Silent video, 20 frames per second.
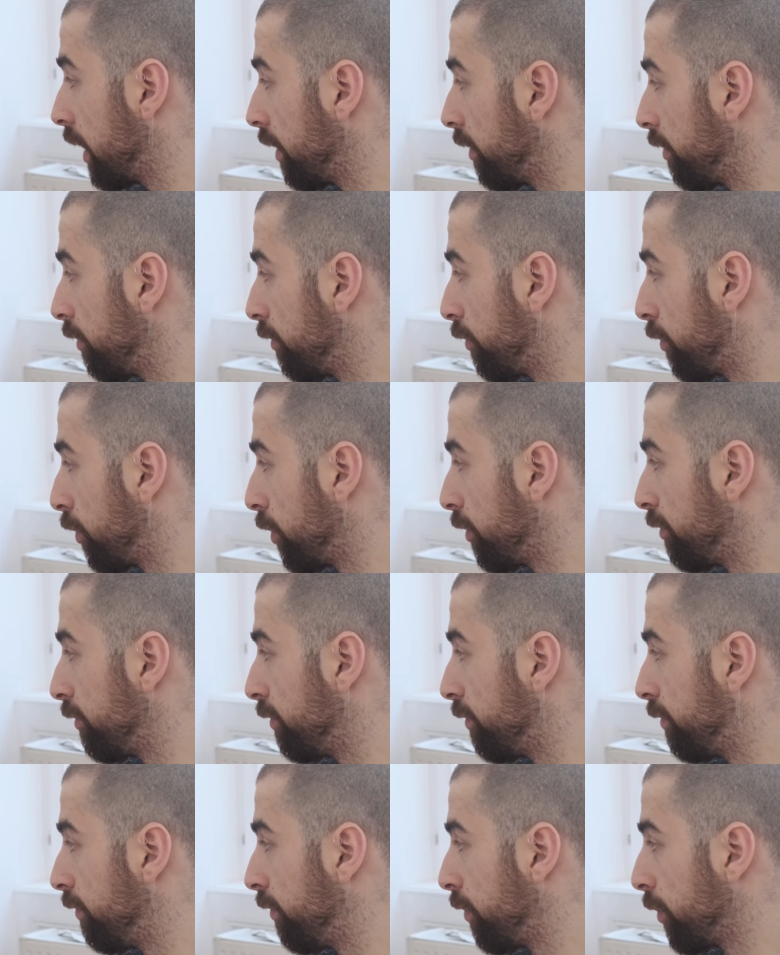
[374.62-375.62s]
for
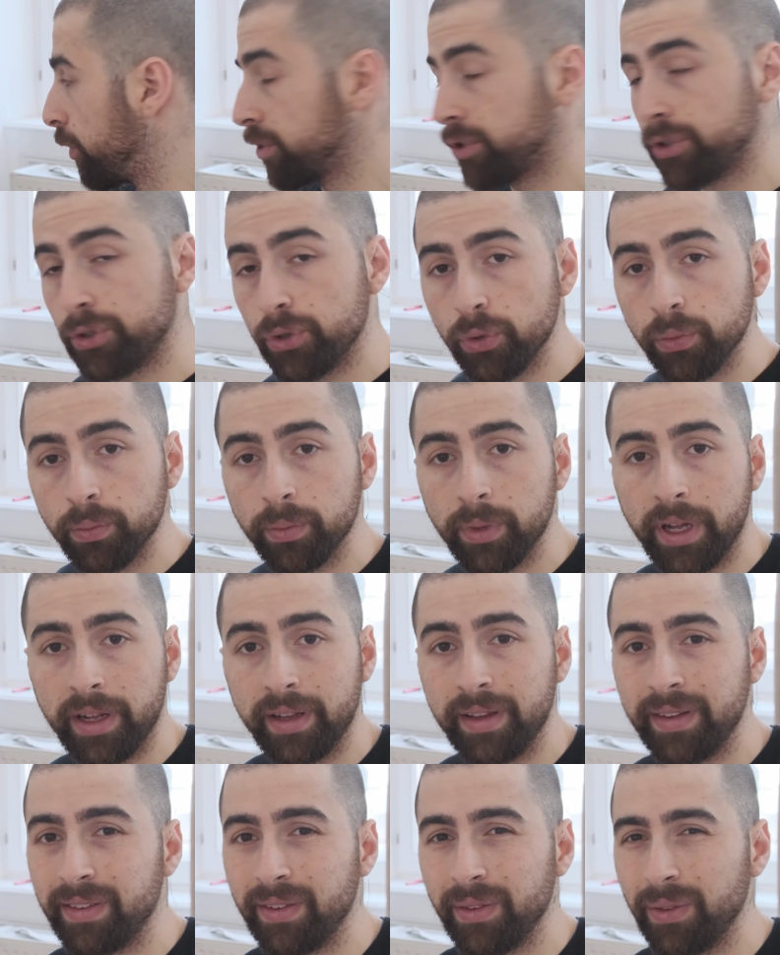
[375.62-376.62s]
a zoom
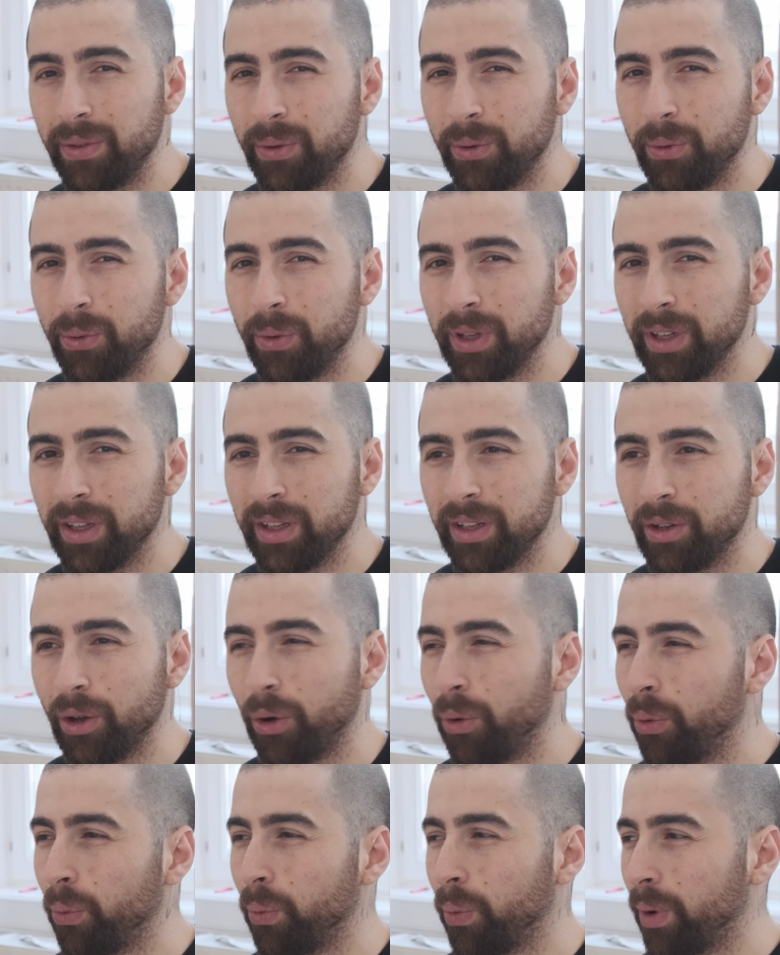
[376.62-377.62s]
lens you really
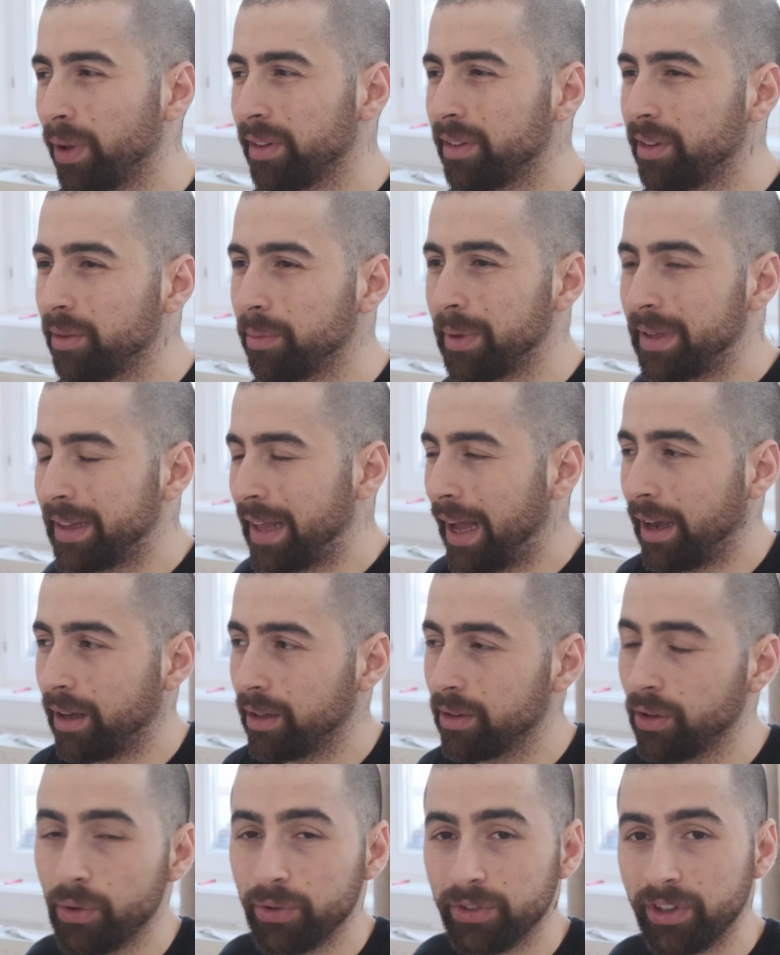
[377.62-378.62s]
don't want to be that
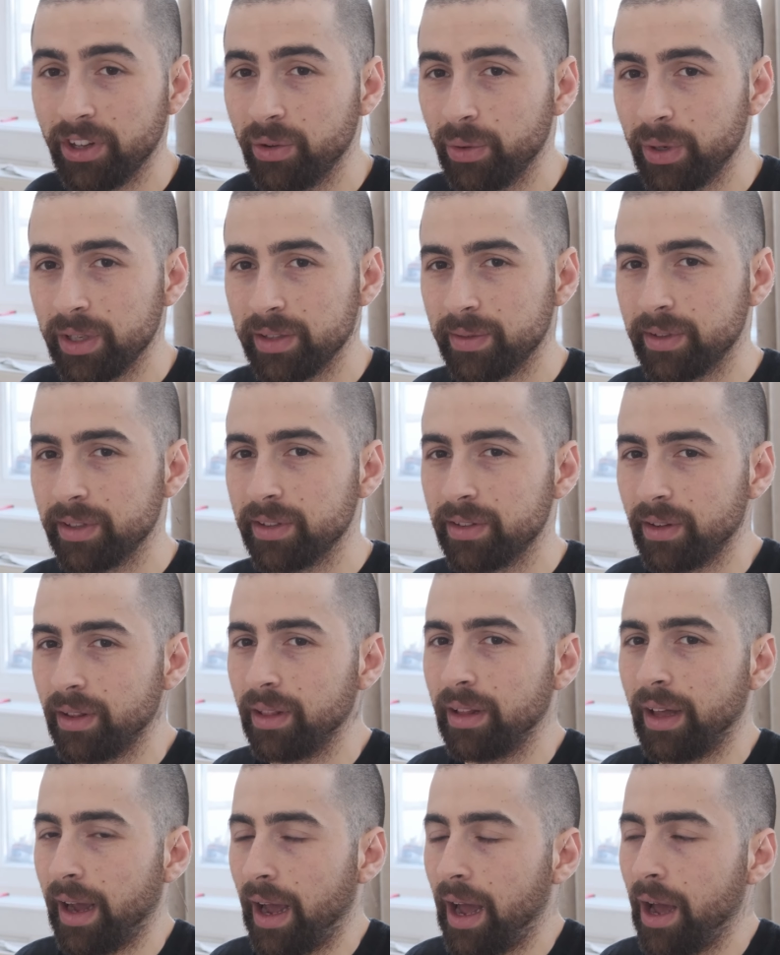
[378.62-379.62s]
close anyways, because
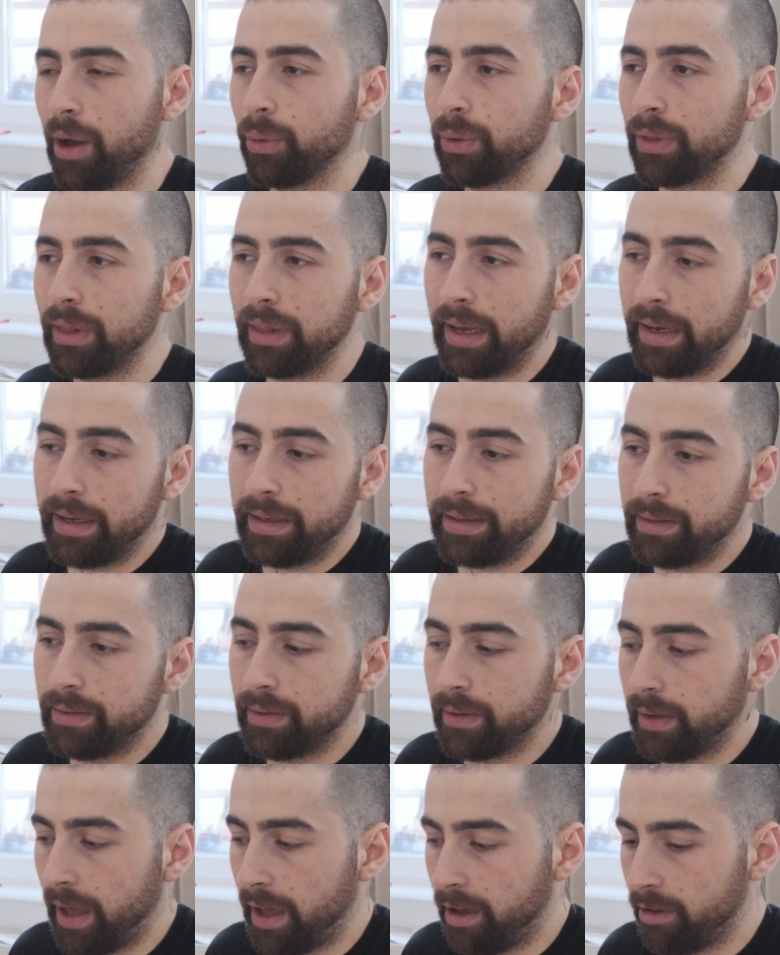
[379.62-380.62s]
like I would like
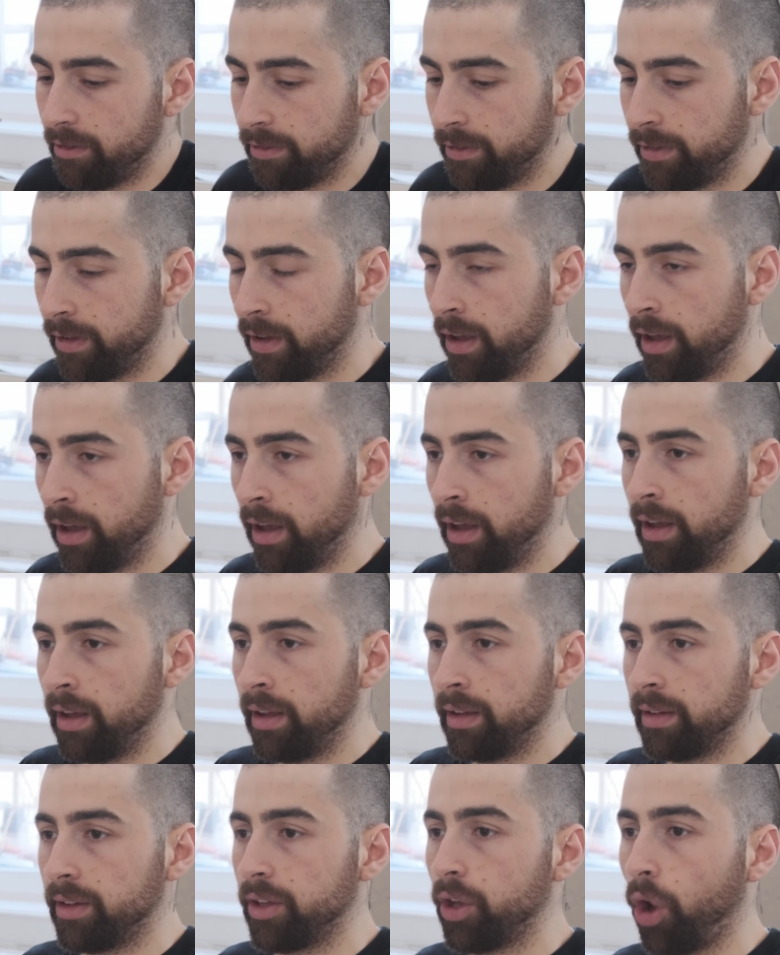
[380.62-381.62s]
to have
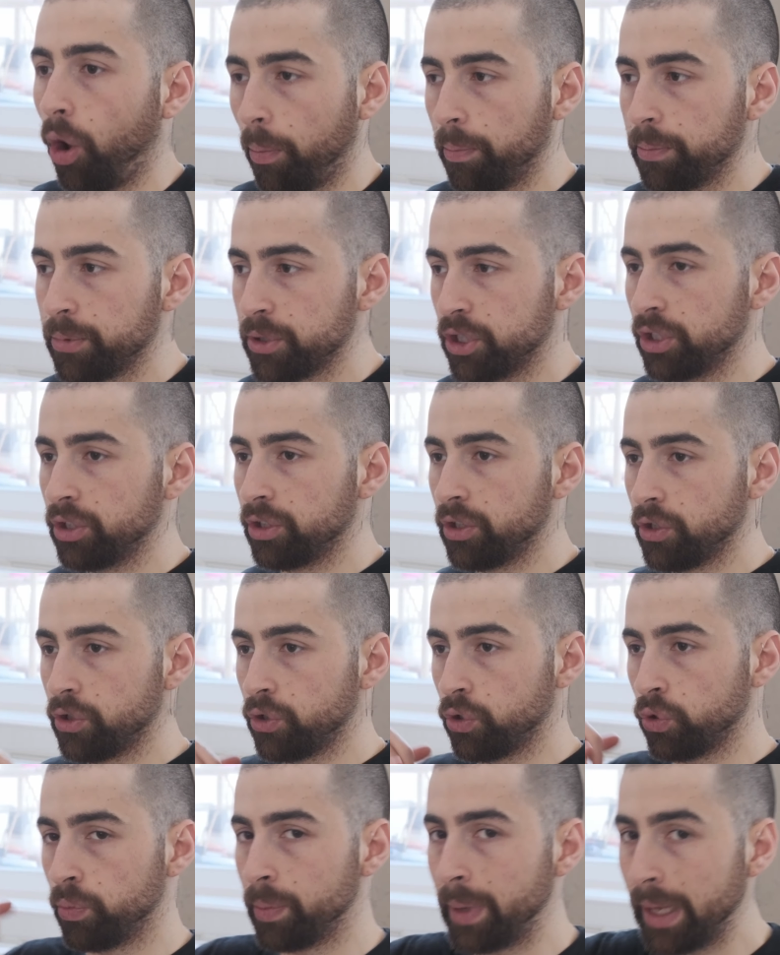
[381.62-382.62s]
the option to
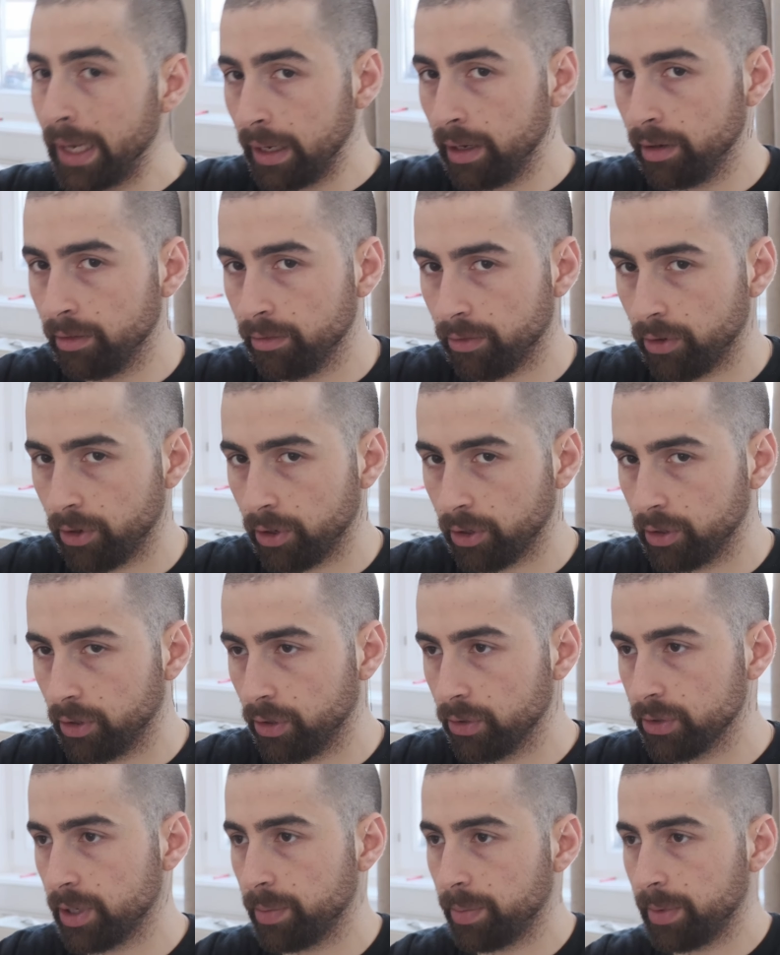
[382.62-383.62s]
zoom in for a
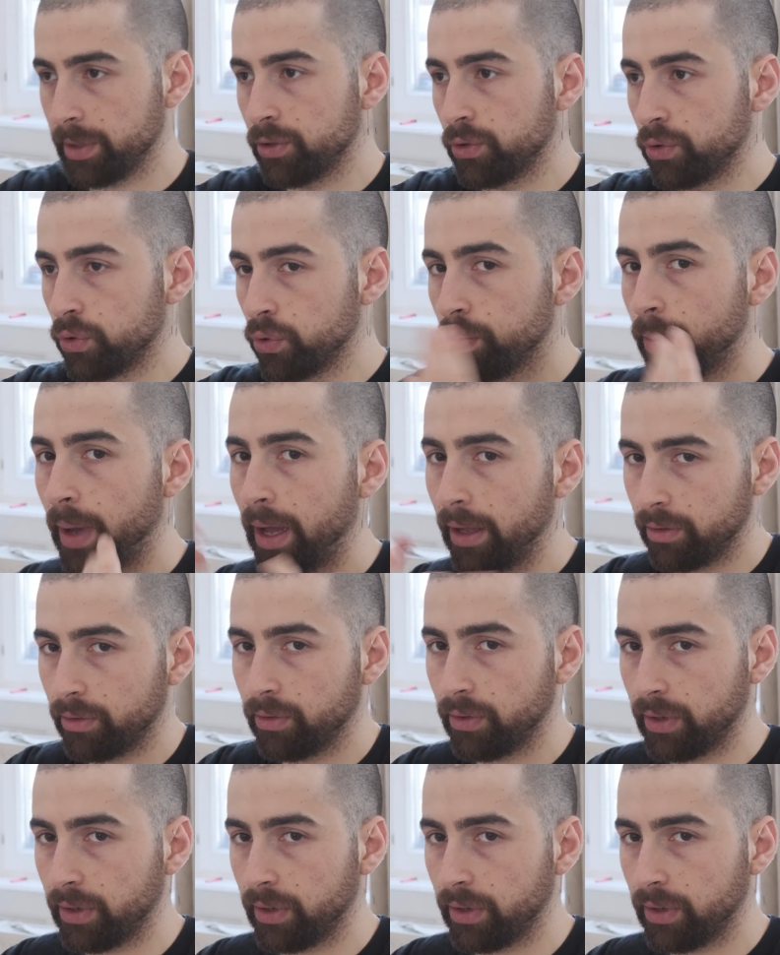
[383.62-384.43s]
close-up and zoom out to